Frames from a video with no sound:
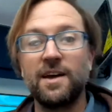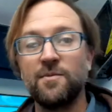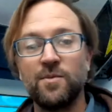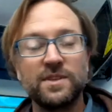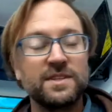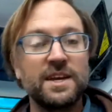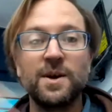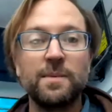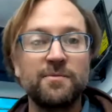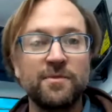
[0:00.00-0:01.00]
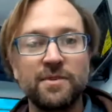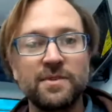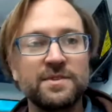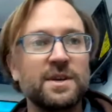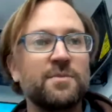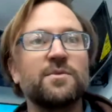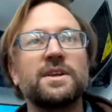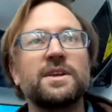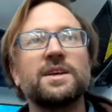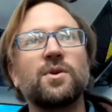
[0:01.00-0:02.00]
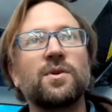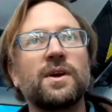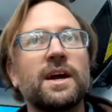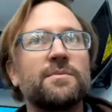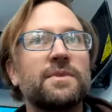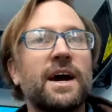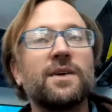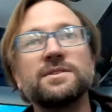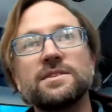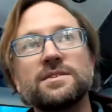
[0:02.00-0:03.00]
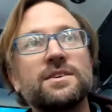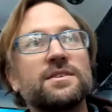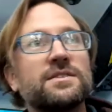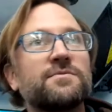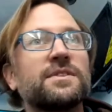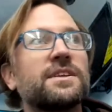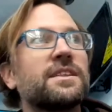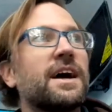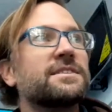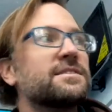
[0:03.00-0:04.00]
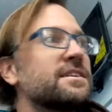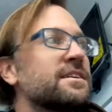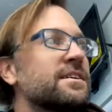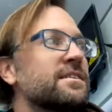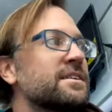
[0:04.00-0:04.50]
let's gear up for the summer reading program, and how is this year different than last year? And